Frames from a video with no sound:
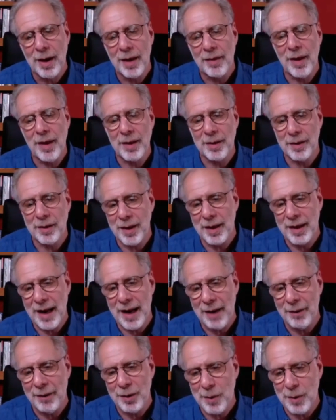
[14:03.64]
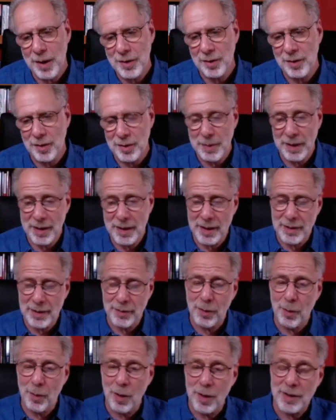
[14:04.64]
than average Westerners, because of
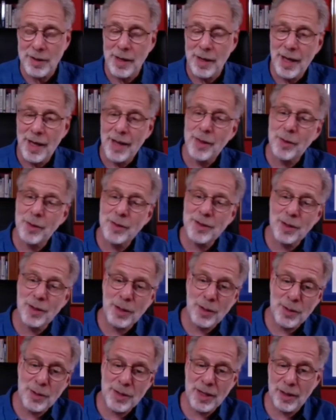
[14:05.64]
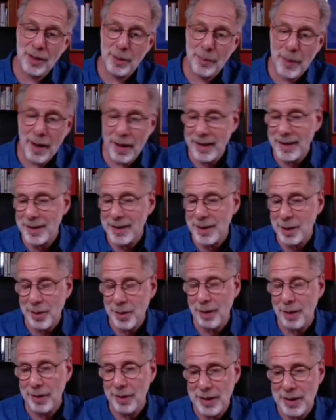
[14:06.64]
course they're still using their bodies. They're
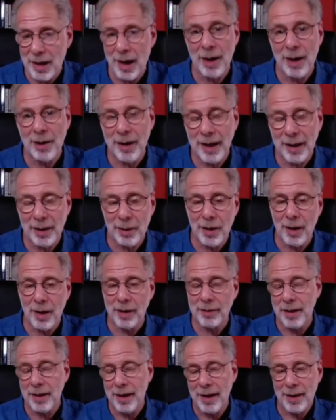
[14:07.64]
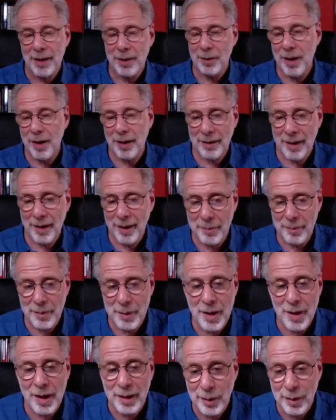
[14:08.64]
not retiring. They're
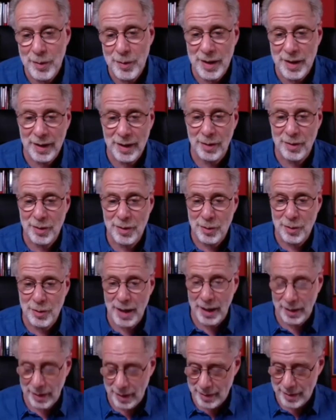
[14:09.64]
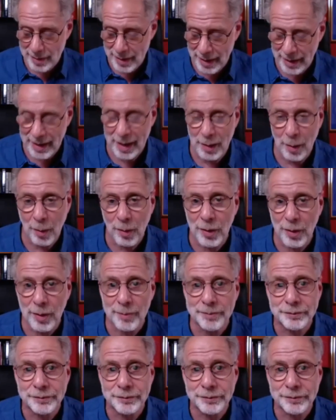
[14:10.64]
not losing their strength as they get older.